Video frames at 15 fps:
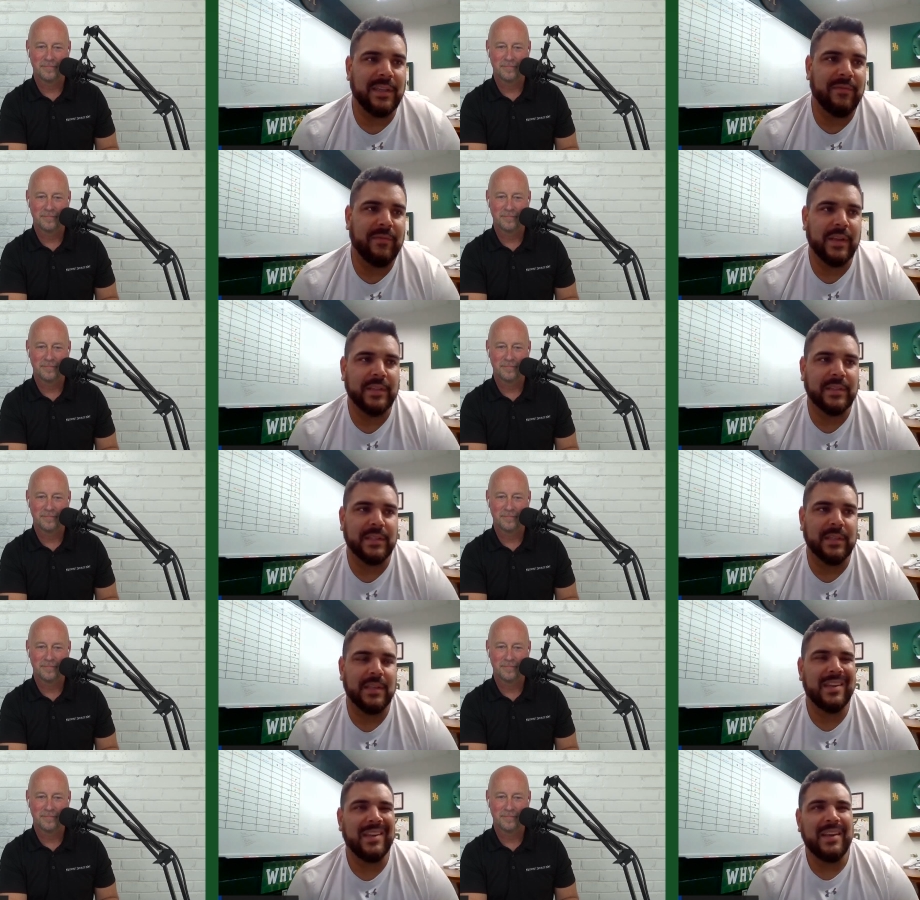Speaker 1: defense.
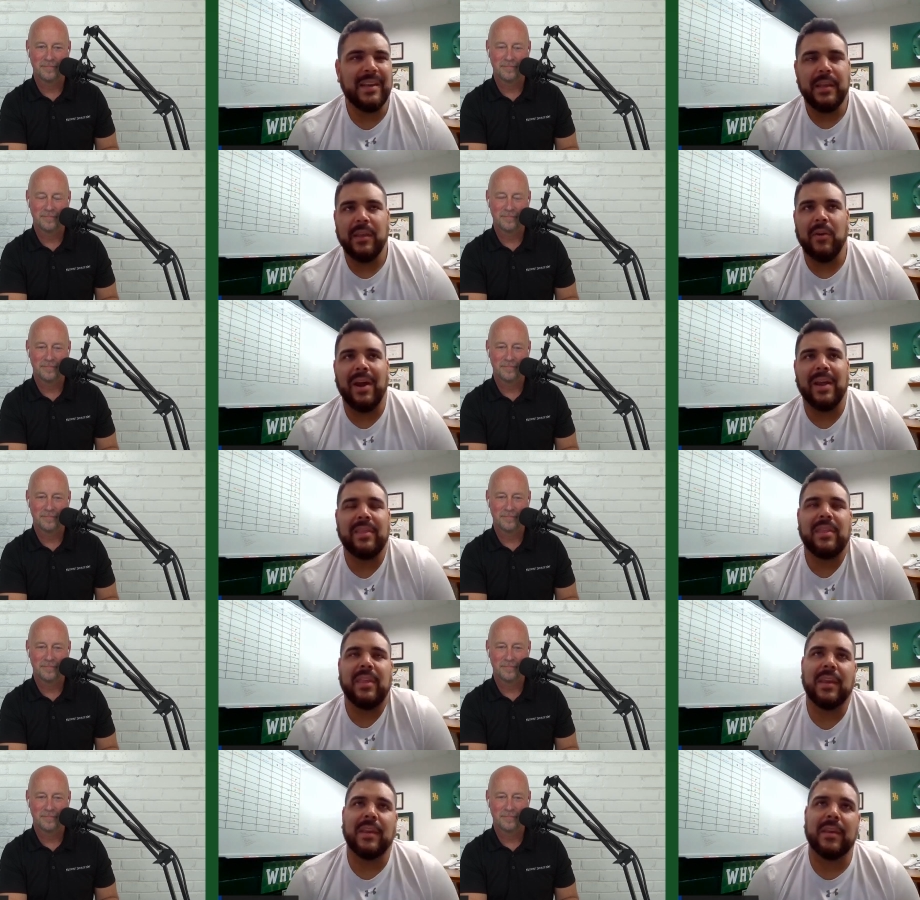And, you know, I
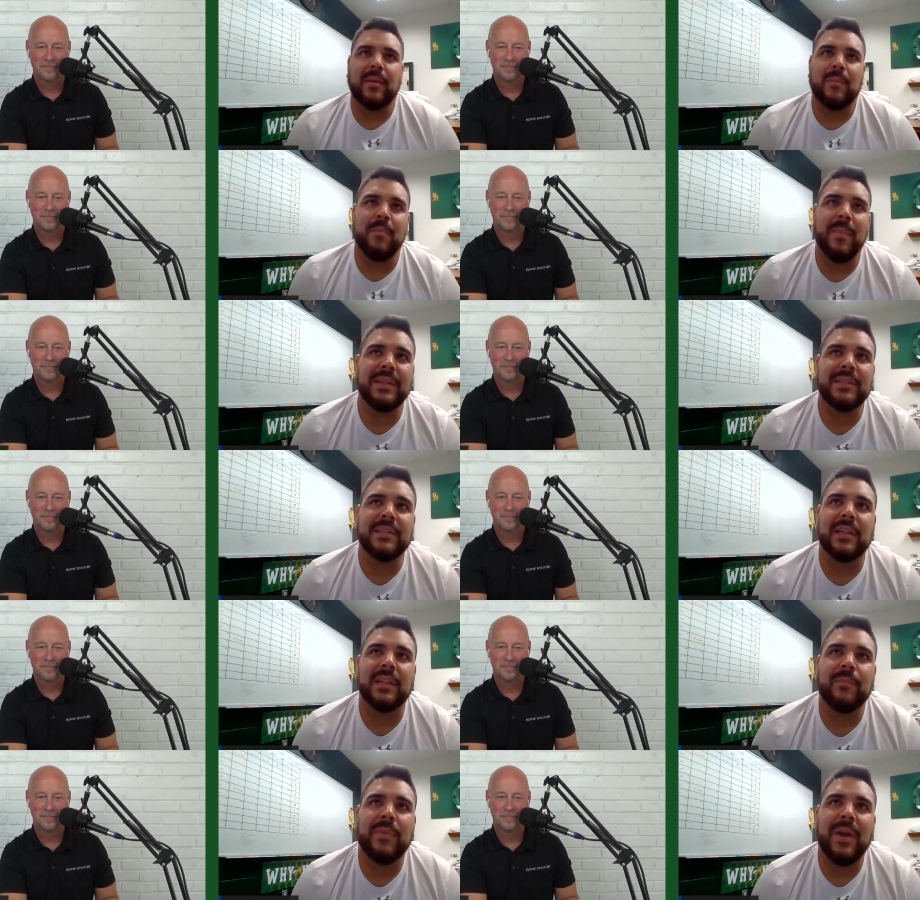think
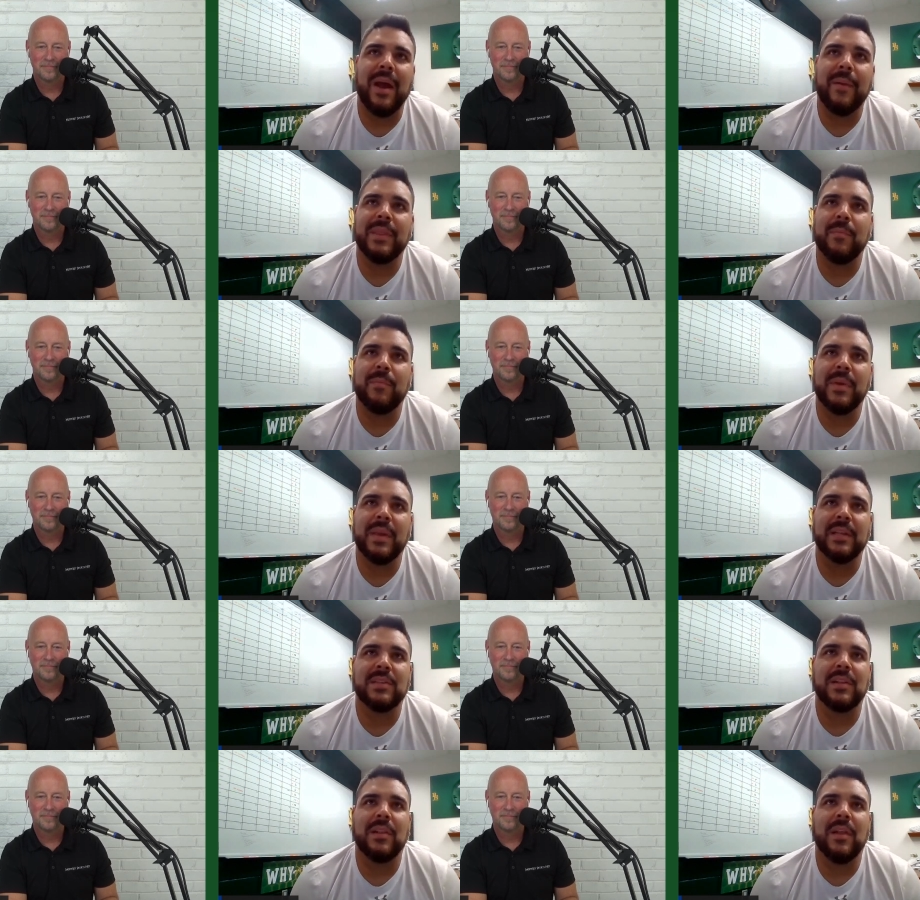mentally probably the
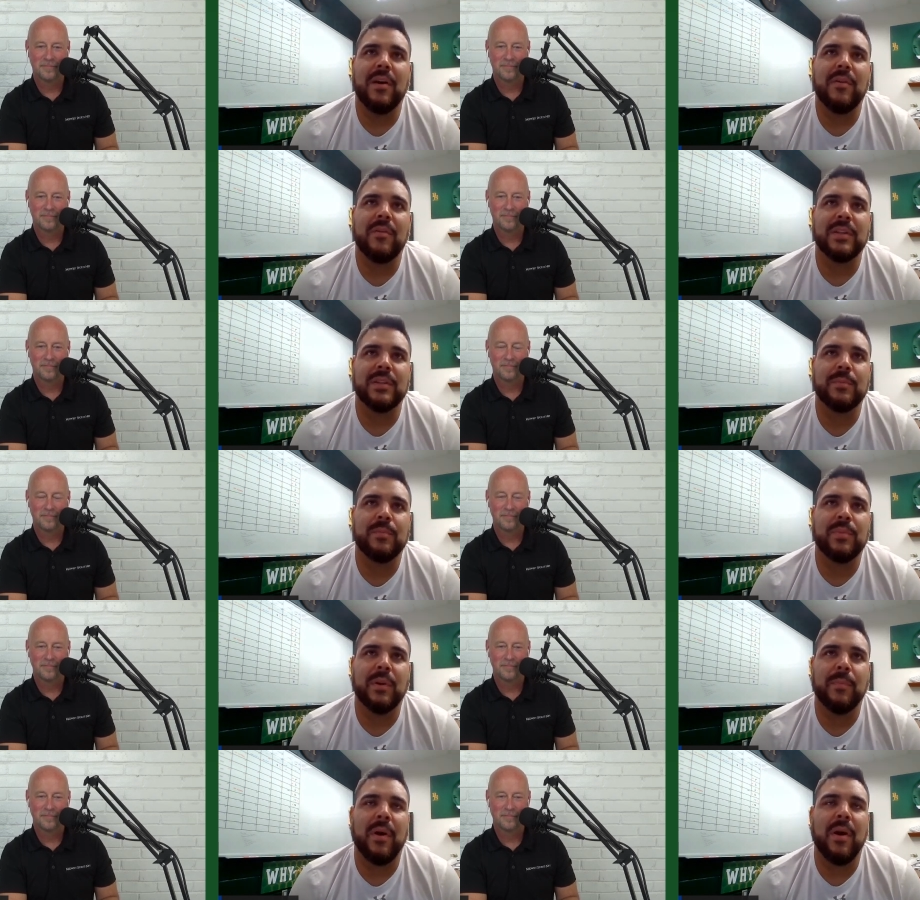biggest load is
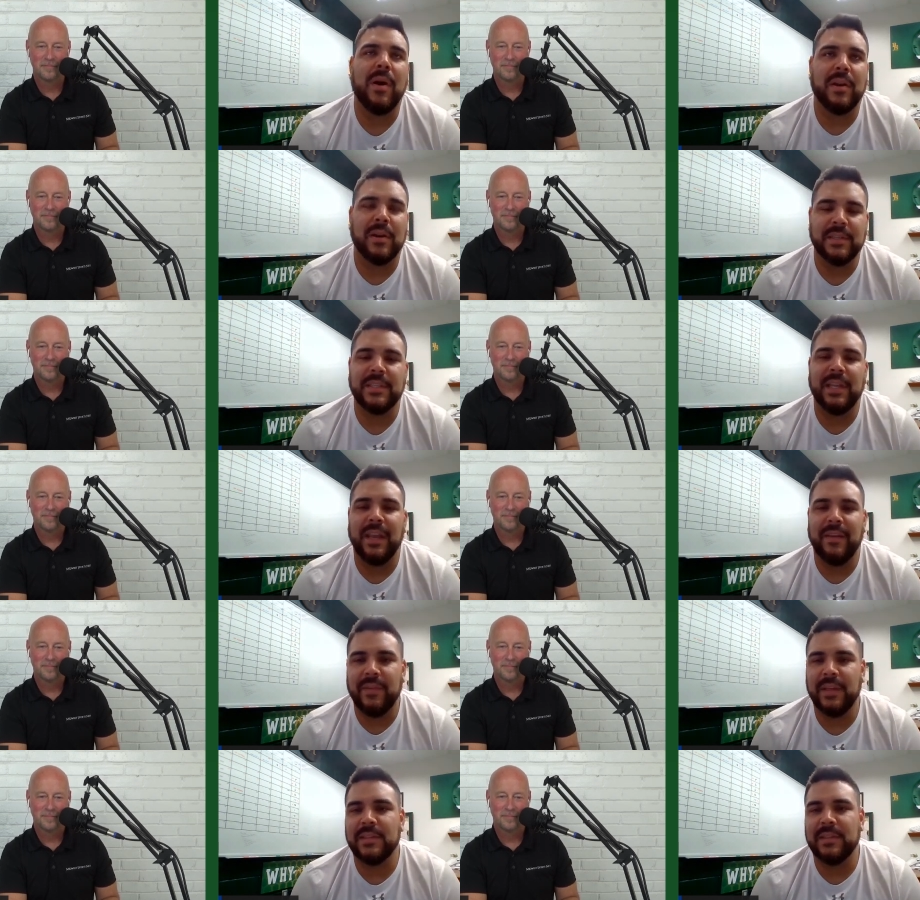put upon our
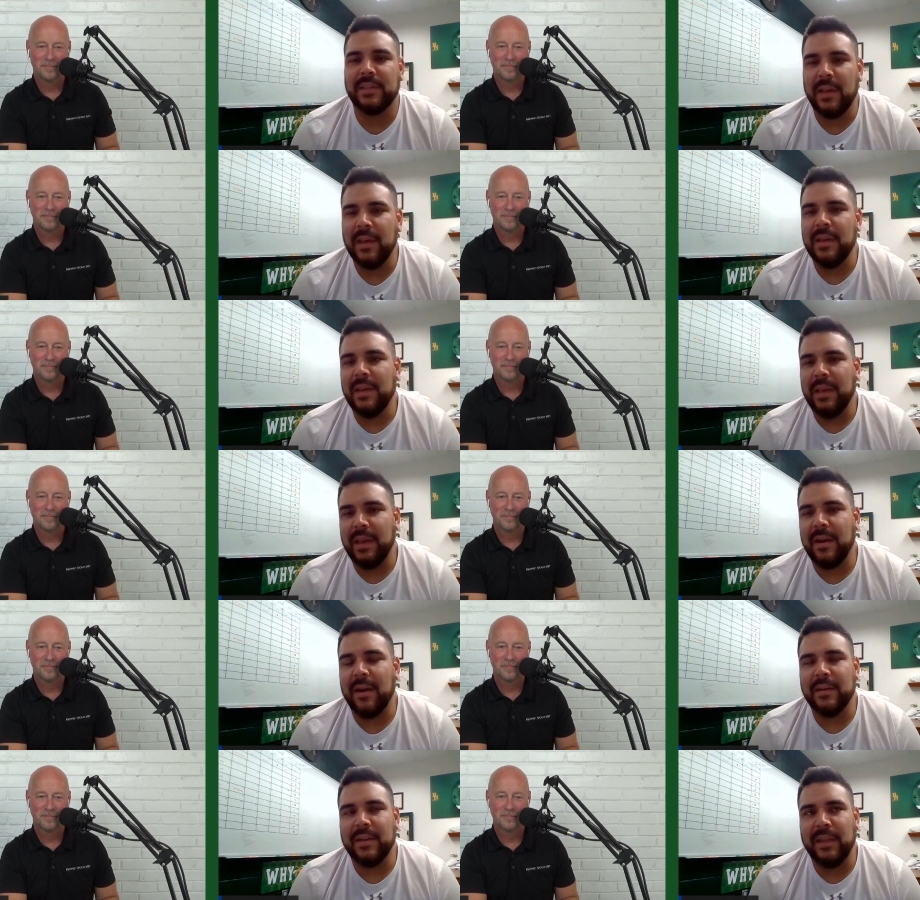safeties
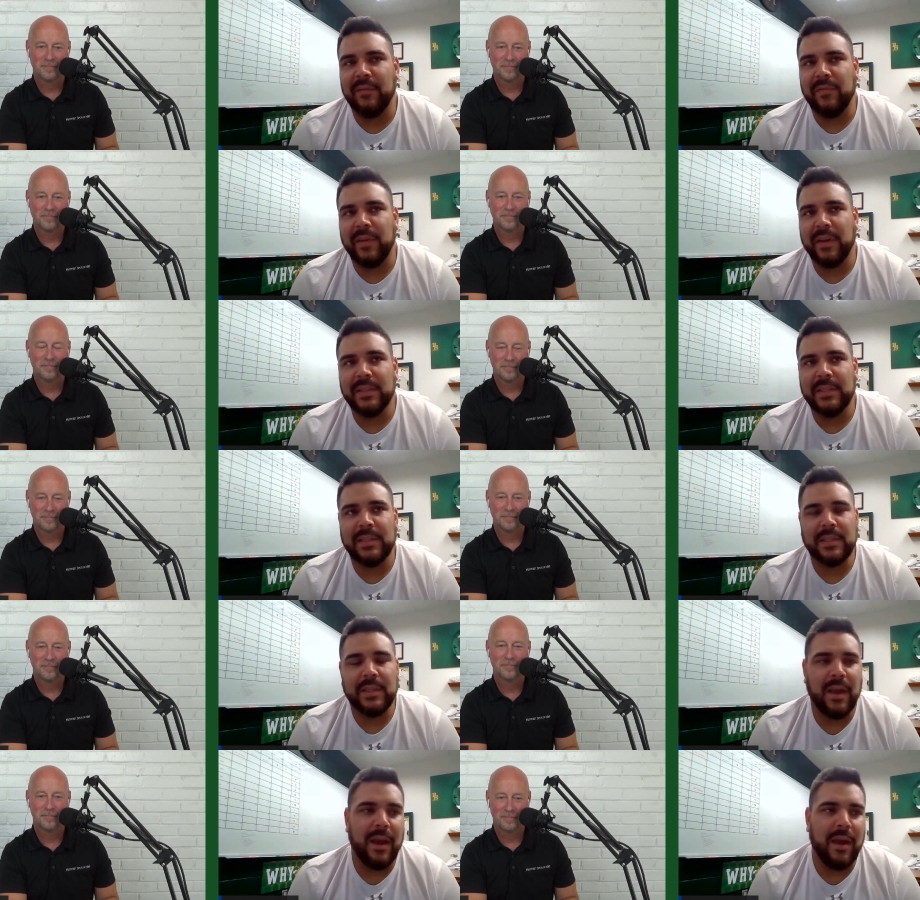in our
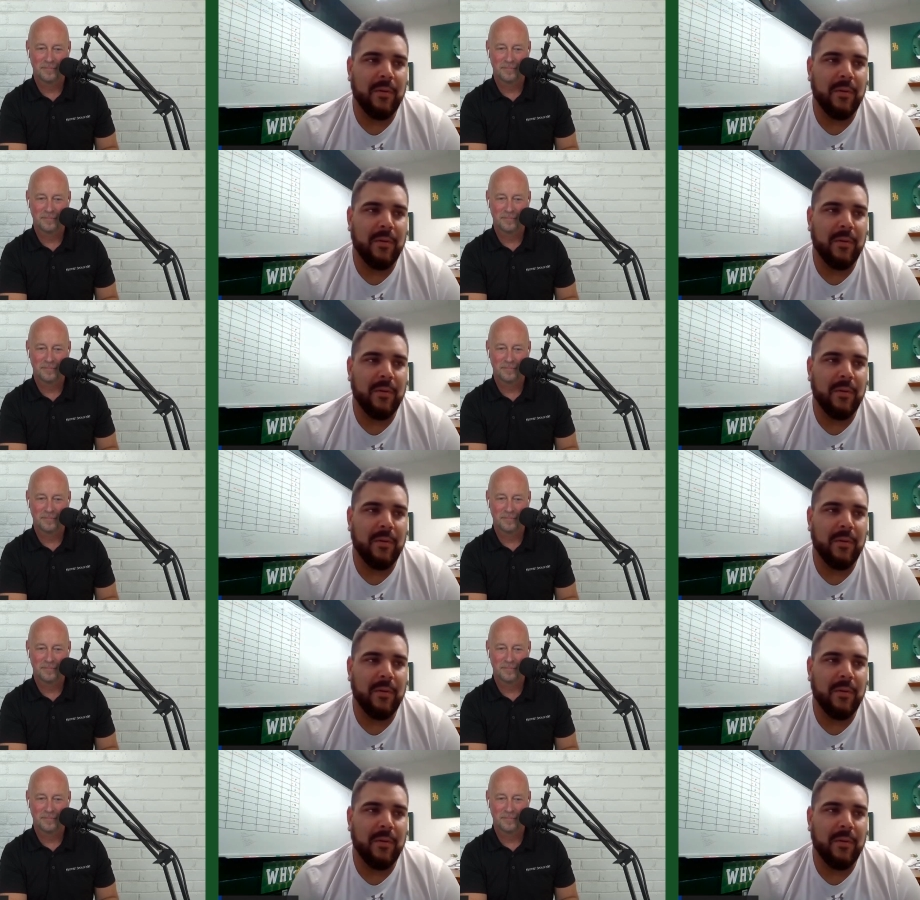defense.